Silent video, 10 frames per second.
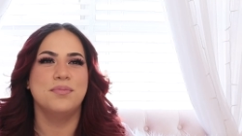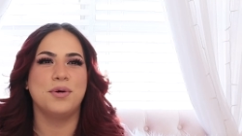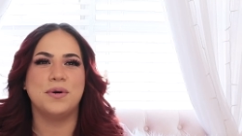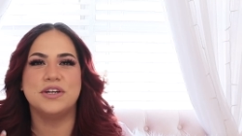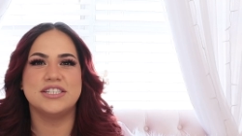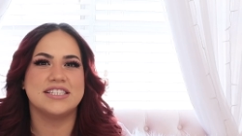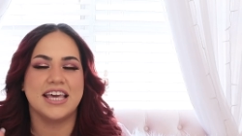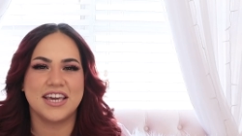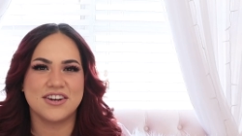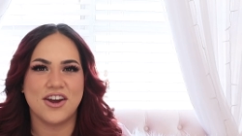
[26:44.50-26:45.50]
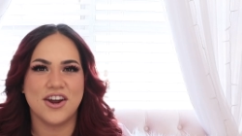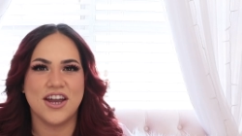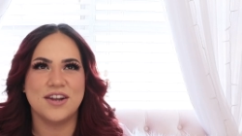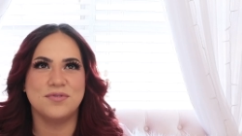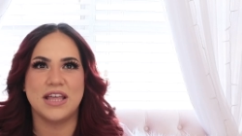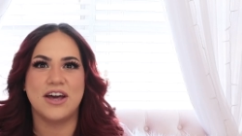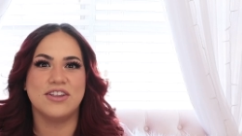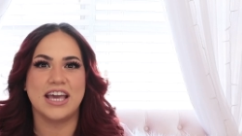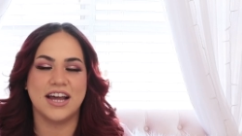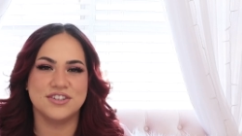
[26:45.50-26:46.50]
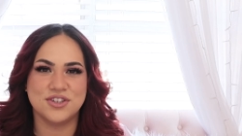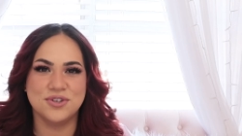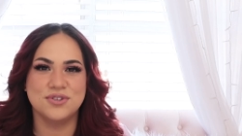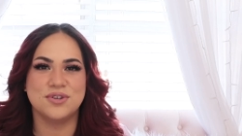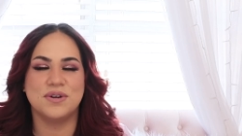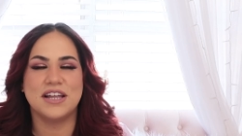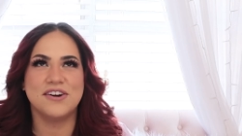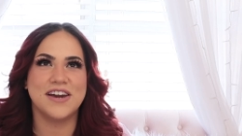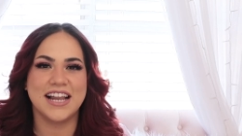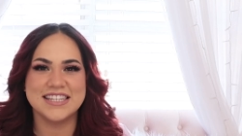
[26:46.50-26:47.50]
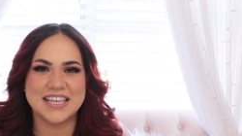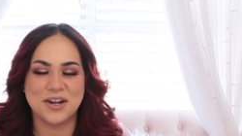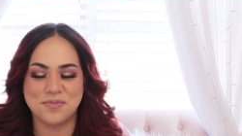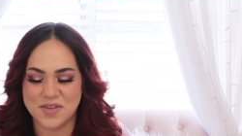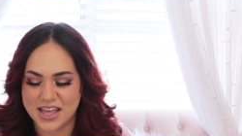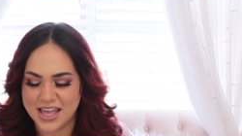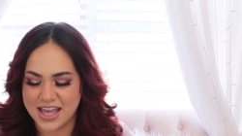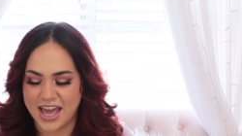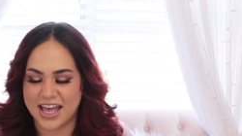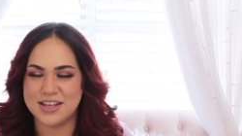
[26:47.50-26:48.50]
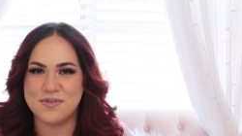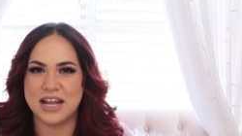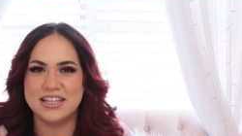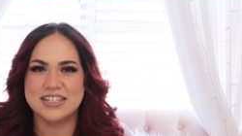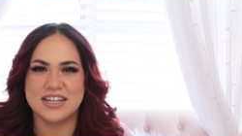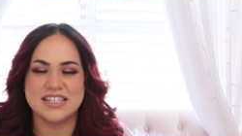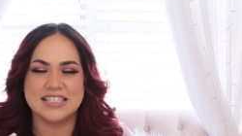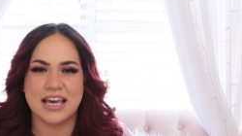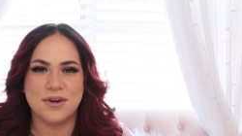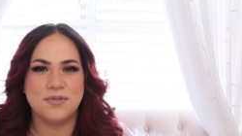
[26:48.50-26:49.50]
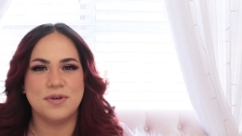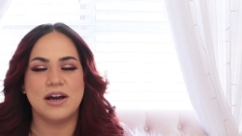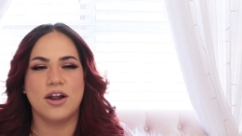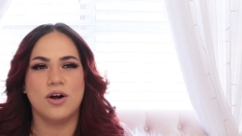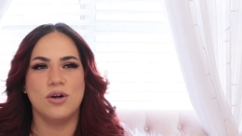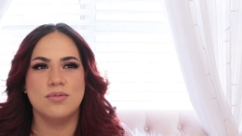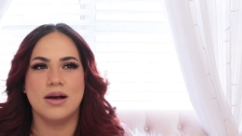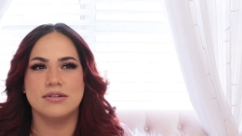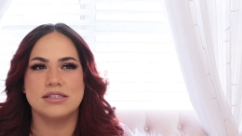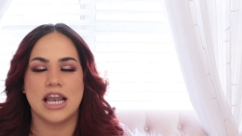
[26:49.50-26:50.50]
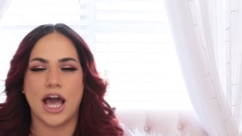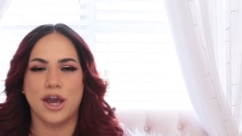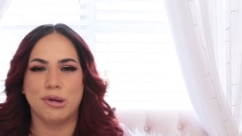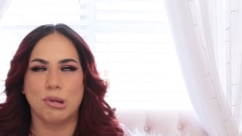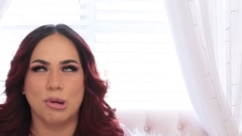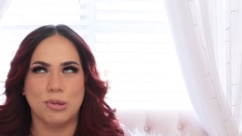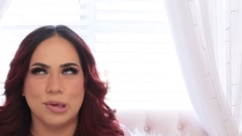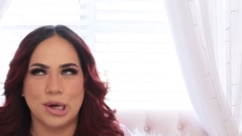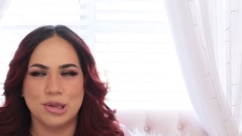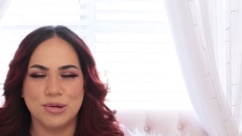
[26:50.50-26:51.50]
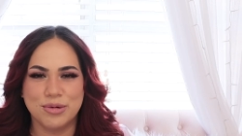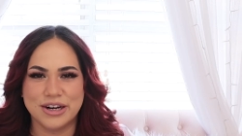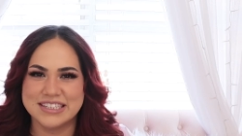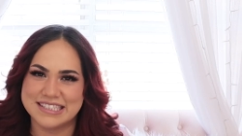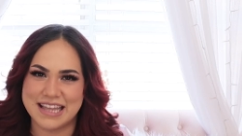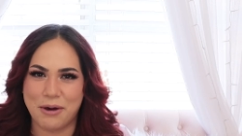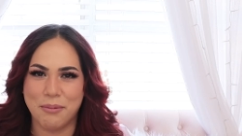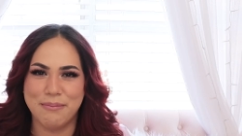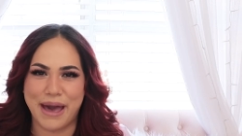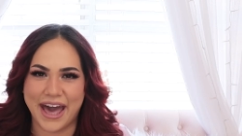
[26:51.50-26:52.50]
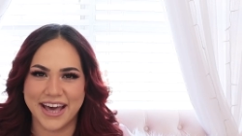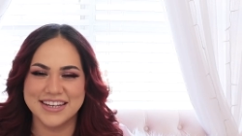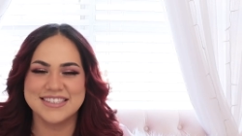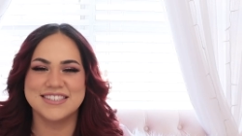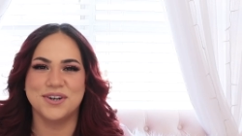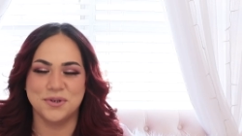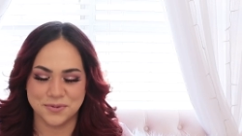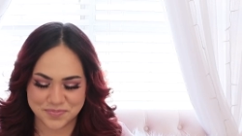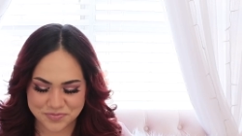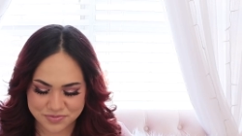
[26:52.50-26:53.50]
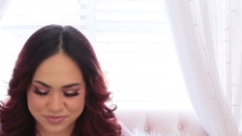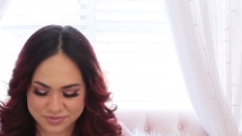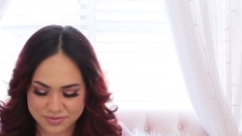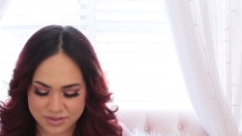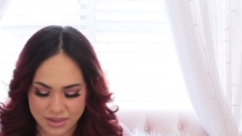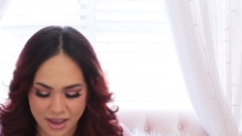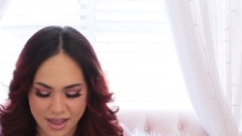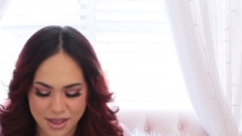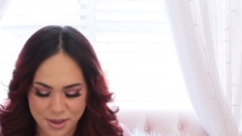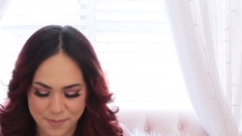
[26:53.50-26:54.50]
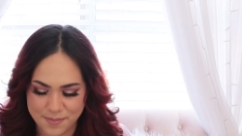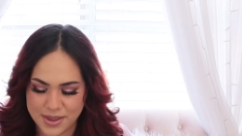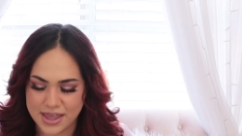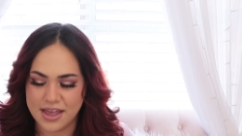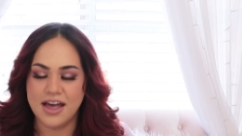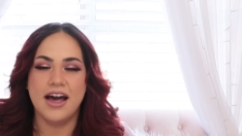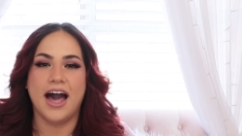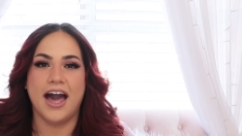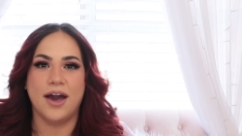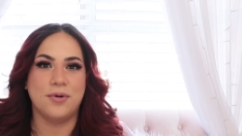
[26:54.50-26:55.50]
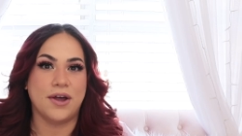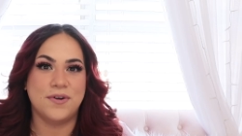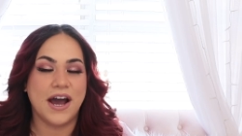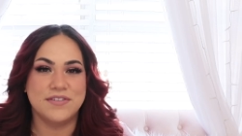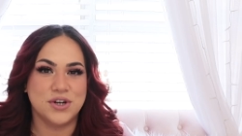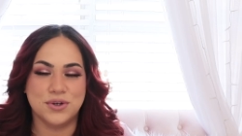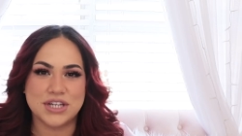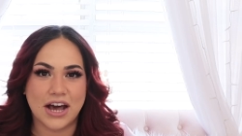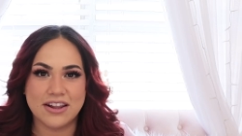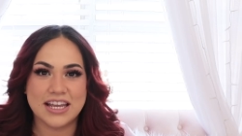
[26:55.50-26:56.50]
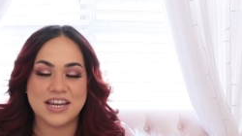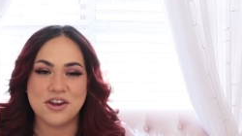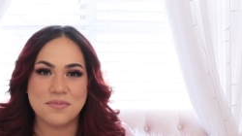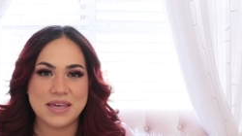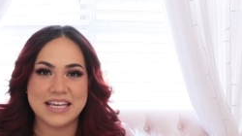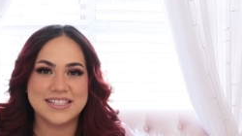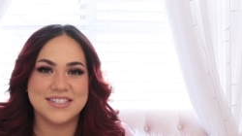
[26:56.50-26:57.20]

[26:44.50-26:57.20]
but we were just like in a hurry and they only had two so we are like okay let's get them and then when I looked on the site when we got home I was like girl we got the wrong style bag so um I don't have a coach outlet near me